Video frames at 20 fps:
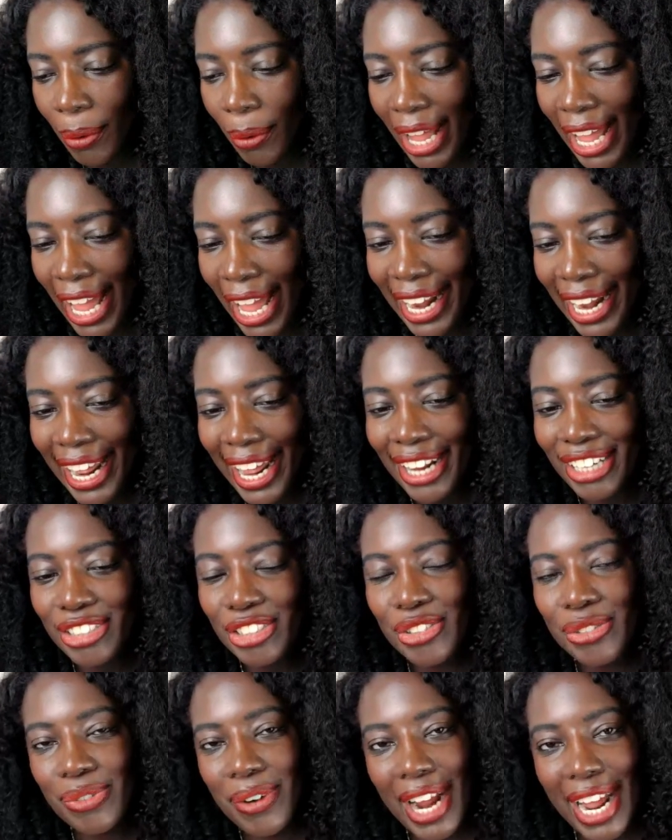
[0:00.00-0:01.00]
ahead
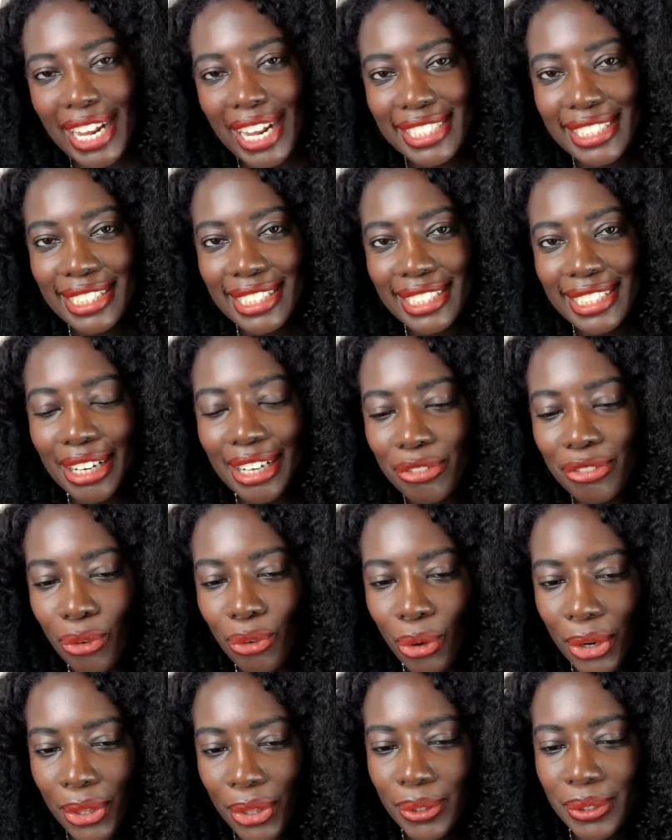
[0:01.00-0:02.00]
and drag Selena
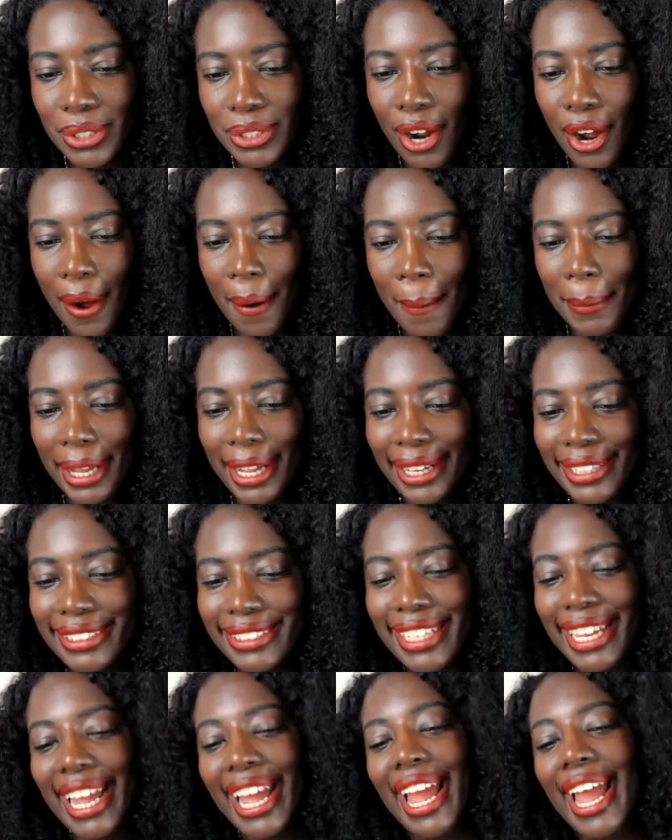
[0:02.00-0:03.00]
for those
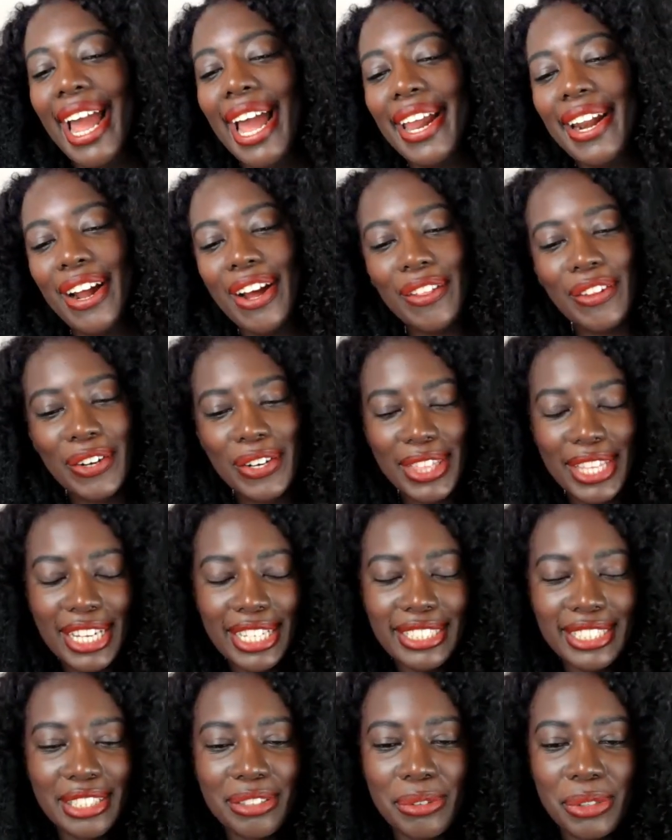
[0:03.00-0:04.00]
comments and other
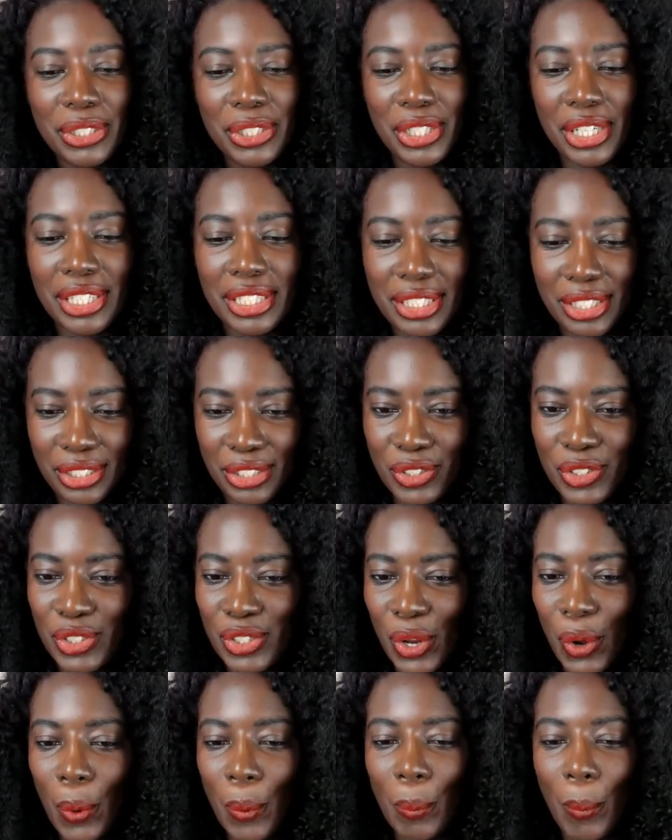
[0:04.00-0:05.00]
things. And it was
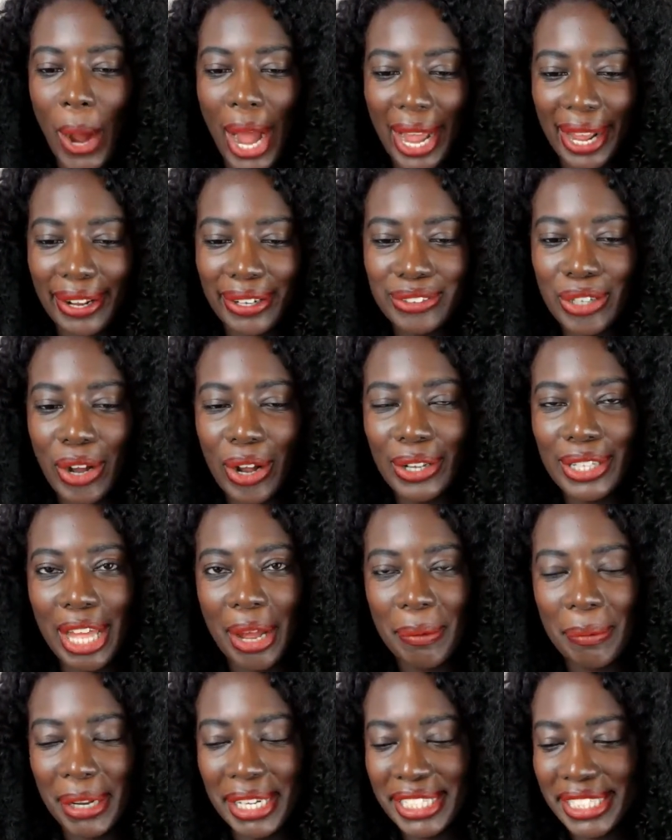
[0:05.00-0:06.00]
just so wild all
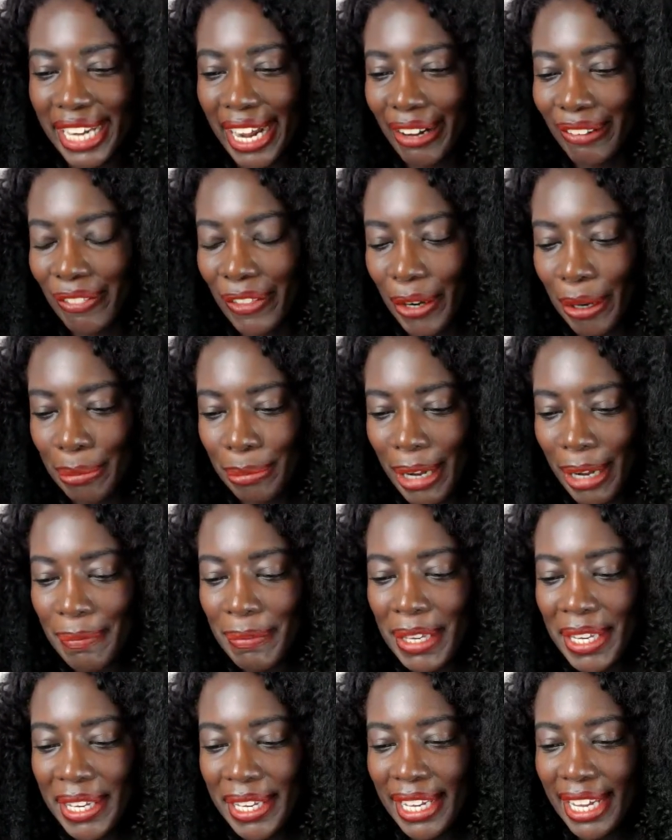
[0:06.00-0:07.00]
that went down there.
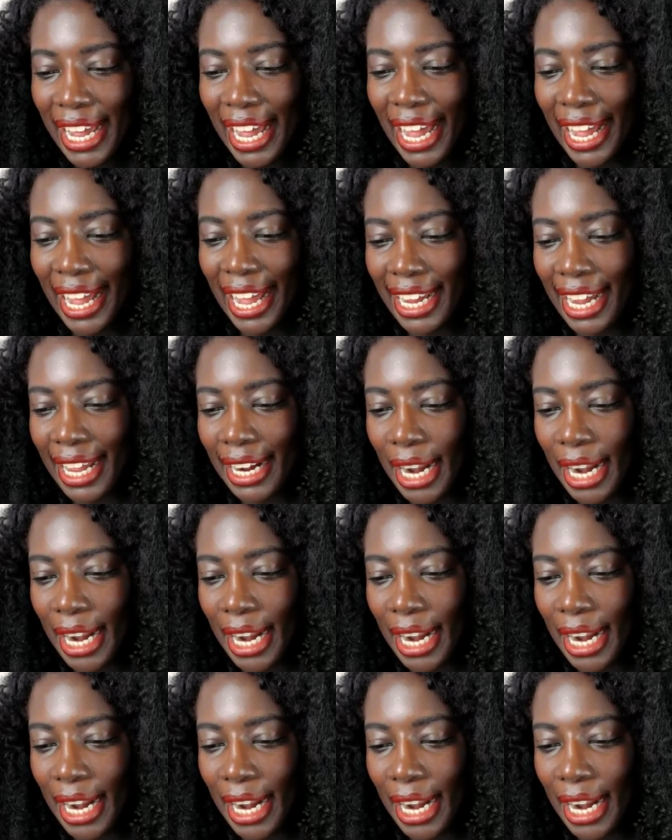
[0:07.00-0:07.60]
But again,